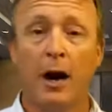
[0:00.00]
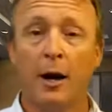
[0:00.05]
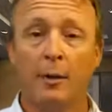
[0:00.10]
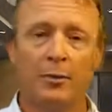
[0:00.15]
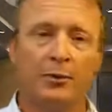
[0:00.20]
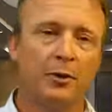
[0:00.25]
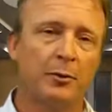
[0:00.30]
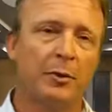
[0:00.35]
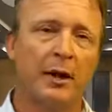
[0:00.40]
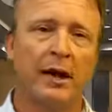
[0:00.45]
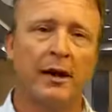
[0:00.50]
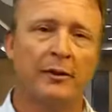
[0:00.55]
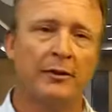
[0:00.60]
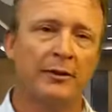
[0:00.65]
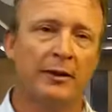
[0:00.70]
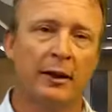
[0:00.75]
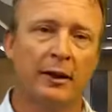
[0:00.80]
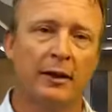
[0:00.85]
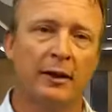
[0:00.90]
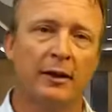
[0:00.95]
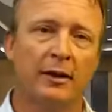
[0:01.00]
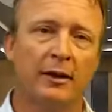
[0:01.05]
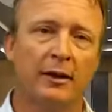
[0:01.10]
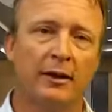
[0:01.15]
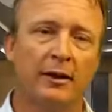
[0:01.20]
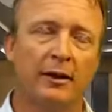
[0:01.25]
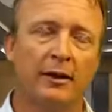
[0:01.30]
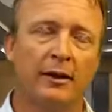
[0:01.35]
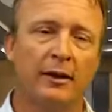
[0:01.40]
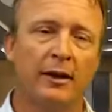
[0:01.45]
optimizing
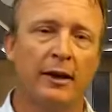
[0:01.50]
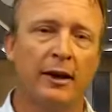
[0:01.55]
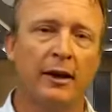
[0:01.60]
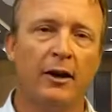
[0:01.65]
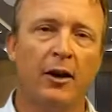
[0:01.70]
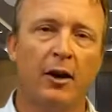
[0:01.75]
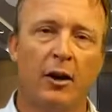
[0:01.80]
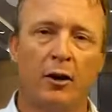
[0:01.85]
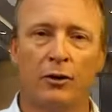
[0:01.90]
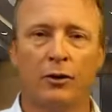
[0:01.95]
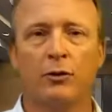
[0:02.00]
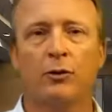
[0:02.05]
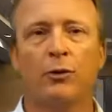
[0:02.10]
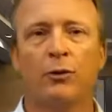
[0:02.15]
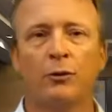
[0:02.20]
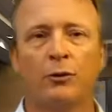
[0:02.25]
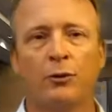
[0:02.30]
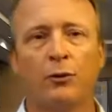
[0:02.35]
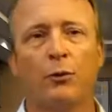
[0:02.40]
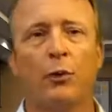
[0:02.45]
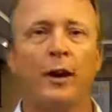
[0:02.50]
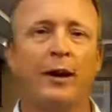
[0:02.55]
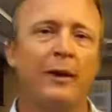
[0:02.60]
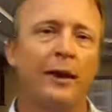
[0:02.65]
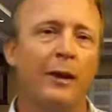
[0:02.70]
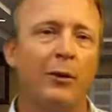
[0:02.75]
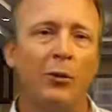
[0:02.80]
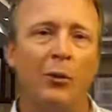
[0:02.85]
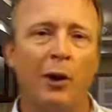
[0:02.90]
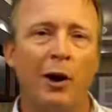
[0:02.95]
the articles the way
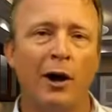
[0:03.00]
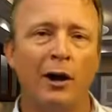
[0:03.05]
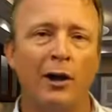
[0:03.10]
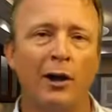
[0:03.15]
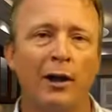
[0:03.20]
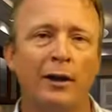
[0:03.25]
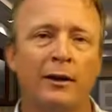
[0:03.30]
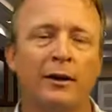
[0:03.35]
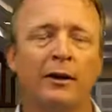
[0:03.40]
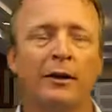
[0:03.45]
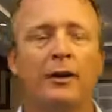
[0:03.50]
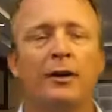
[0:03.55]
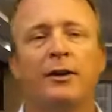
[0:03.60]
they want it.